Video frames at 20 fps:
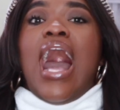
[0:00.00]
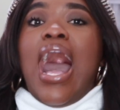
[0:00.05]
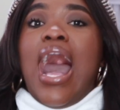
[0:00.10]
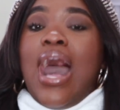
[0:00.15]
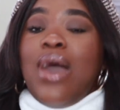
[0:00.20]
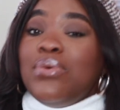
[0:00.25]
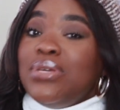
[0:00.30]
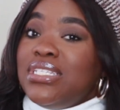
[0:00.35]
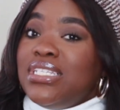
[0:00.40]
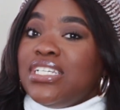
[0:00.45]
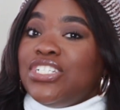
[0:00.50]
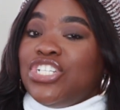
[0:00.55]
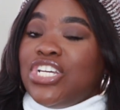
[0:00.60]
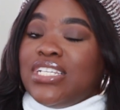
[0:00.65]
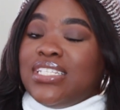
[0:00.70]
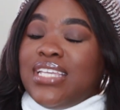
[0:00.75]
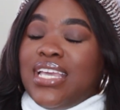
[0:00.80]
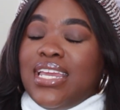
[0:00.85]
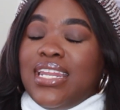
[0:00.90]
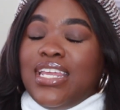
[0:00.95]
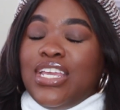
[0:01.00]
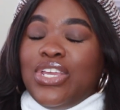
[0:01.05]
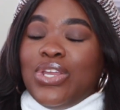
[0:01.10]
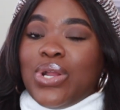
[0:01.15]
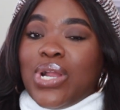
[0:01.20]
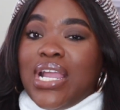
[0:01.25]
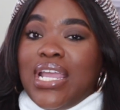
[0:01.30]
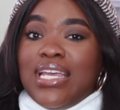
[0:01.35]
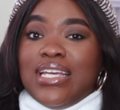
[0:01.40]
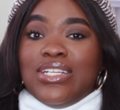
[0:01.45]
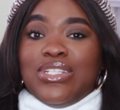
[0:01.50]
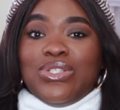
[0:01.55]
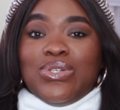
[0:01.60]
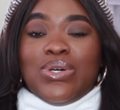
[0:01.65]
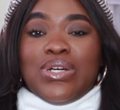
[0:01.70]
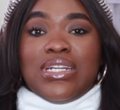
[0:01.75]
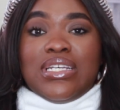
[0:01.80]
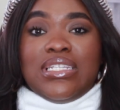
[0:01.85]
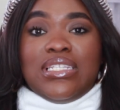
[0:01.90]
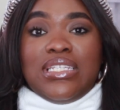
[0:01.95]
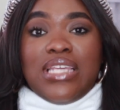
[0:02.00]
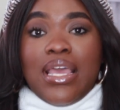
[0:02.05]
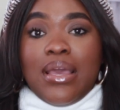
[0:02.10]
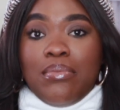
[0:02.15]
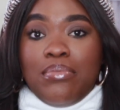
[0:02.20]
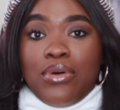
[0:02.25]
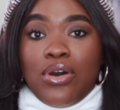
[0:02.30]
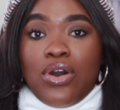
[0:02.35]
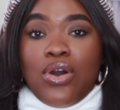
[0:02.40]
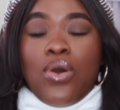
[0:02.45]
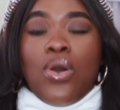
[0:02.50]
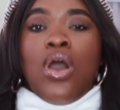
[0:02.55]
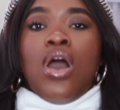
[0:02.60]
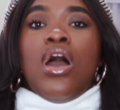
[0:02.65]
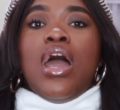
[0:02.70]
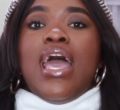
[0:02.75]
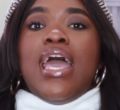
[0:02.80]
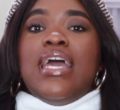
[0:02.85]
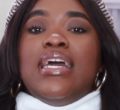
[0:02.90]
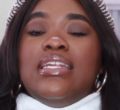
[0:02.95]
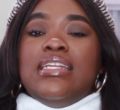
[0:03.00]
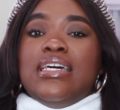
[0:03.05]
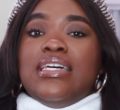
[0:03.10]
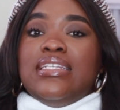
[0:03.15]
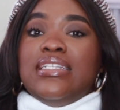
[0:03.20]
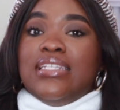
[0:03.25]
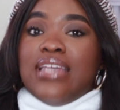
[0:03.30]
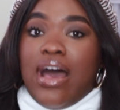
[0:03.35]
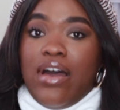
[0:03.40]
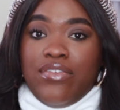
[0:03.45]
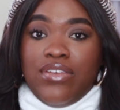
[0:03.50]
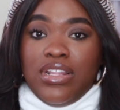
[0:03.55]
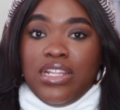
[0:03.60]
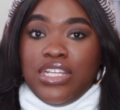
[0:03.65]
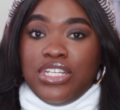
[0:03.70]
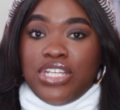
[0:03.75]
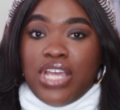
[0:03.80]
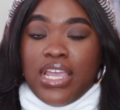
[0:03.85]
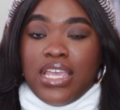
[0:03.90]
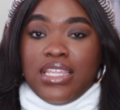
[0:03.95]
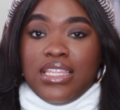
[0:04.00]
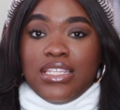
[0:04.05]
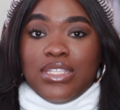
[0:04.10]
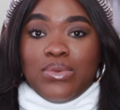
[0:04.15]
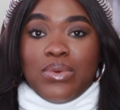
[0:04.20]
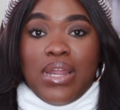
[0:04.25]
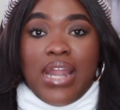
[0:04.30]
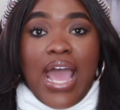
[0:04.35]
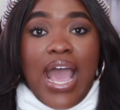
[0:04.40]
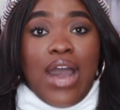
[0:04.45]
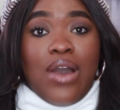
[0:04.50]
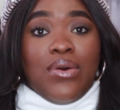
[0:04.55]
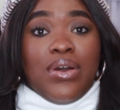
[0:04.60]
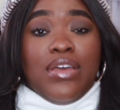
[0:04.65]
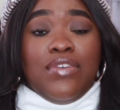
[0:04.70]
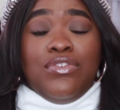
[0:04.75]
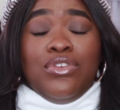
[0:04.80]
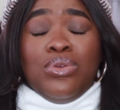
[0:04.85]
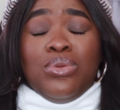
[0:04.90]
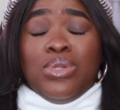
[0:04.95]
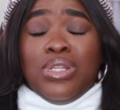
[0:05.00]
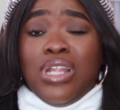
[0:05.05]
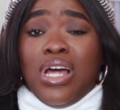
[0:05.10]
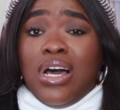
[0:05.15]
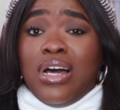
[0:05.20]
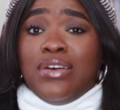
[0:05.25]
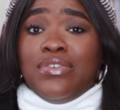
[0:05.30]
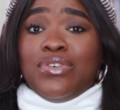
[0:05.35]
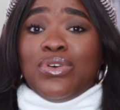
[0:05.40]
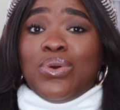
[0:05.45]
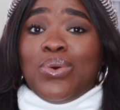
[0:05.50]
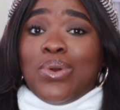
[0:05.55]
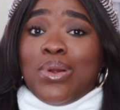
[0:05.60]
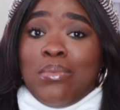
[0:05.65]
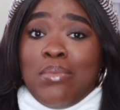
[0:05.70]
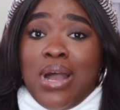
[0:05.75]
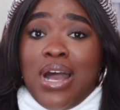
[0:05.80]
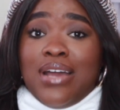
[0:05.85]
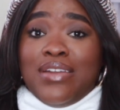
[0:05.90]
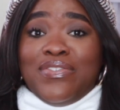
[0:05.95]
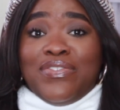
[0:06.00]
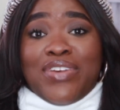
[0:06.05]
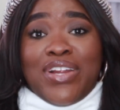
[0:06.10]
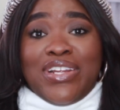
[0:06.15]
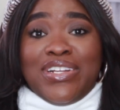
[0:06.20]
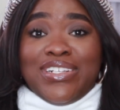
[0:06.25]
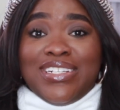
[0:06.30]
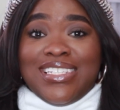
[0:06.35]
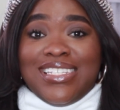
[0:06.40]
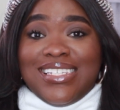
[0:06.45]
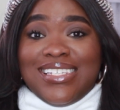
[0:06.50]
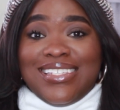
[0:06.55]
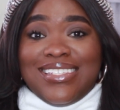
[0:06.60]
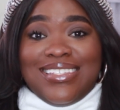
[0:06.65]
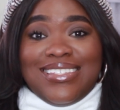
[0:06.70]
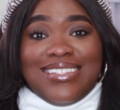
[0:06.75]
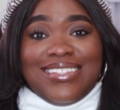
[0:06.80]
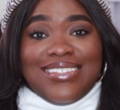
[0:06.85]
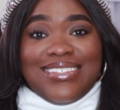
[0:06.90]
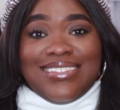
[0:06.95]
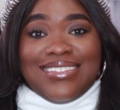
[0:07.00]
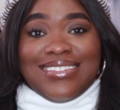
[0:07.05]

I would suggest getting your hands on a sample and definitely checking this one out if you love gourmand fragrances.